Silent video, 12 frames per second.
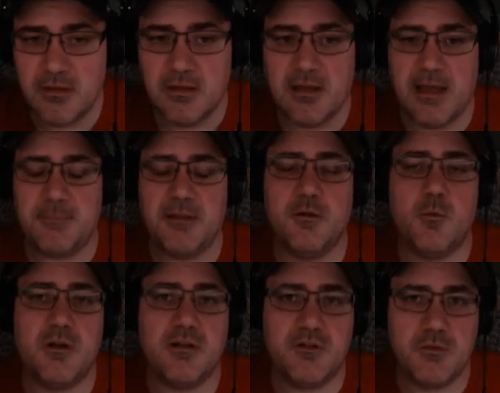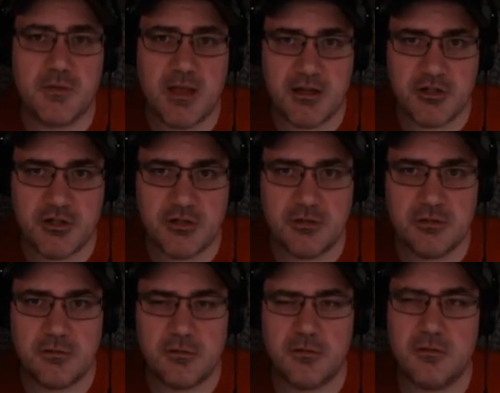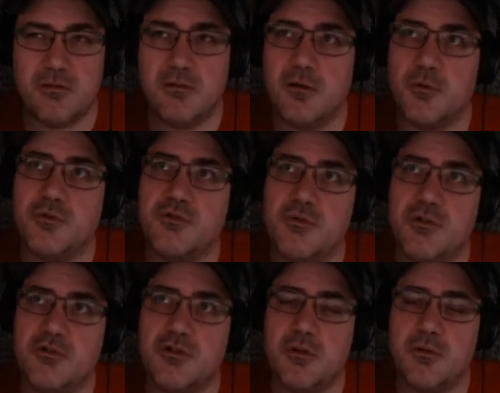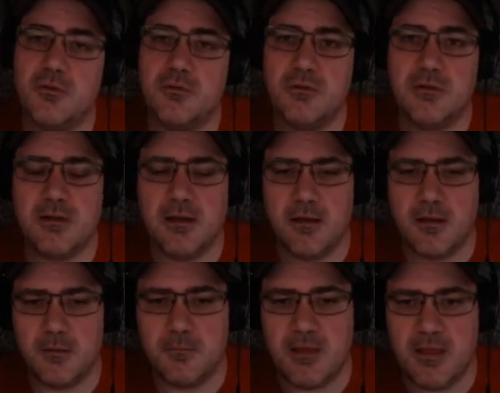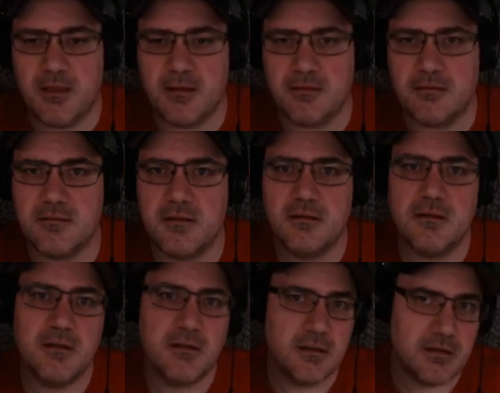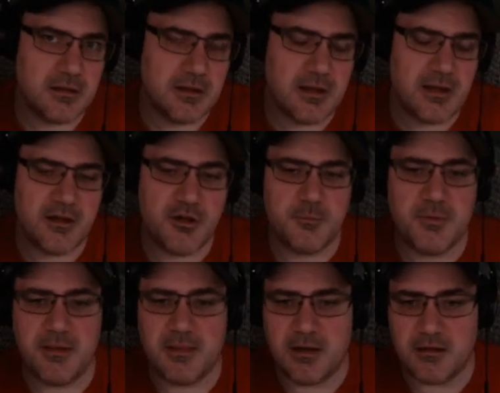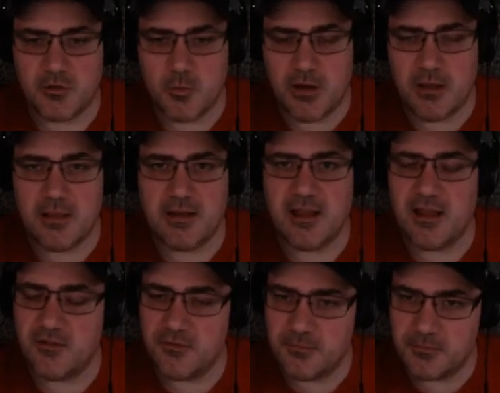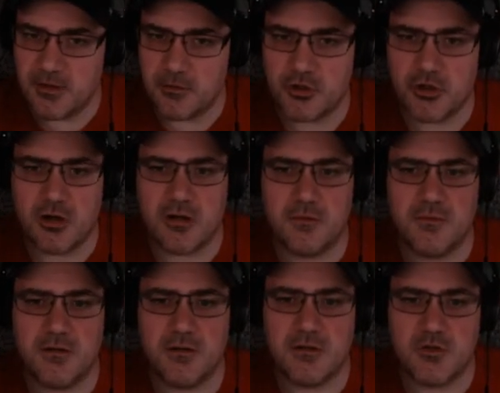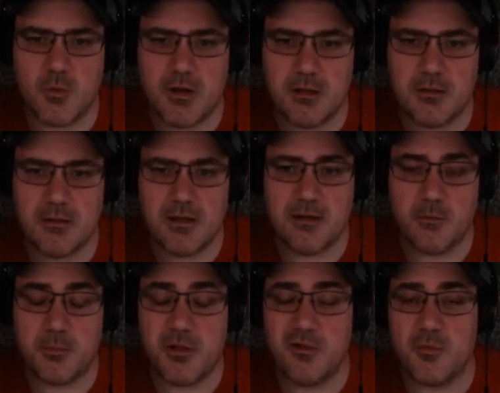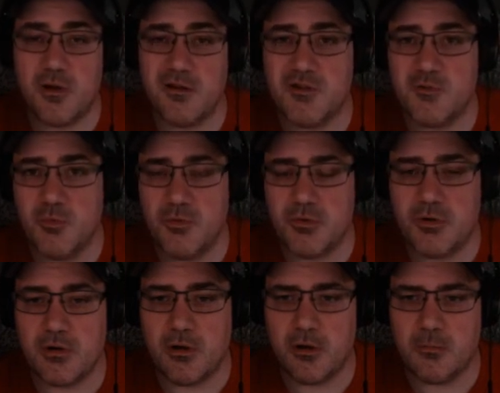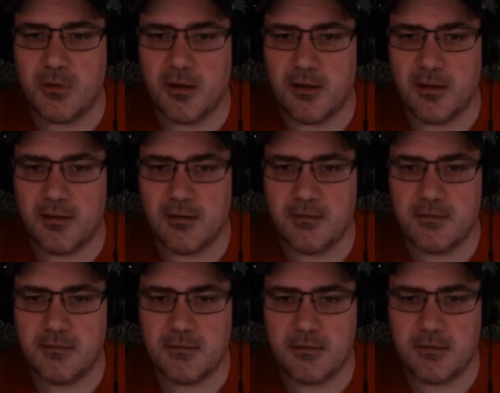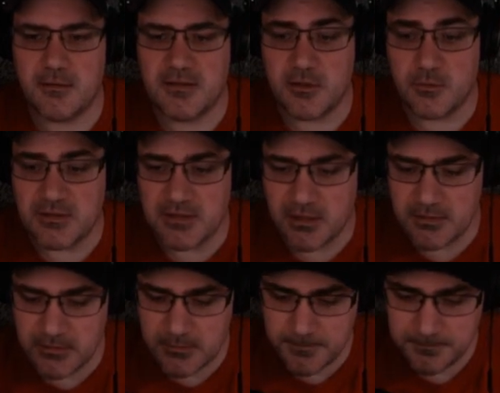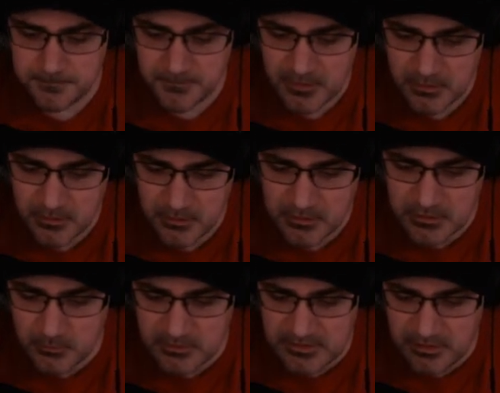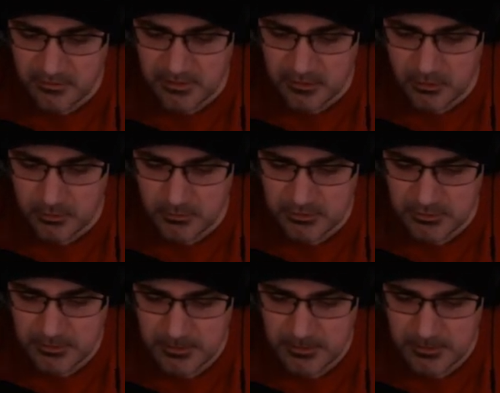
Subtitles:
I played 1 and 2 last year, or 2 years ago. And I could play that as well. I have Bioshock Infinite as well. And it would probably run smoother on my Series X. So we'll see how that goes.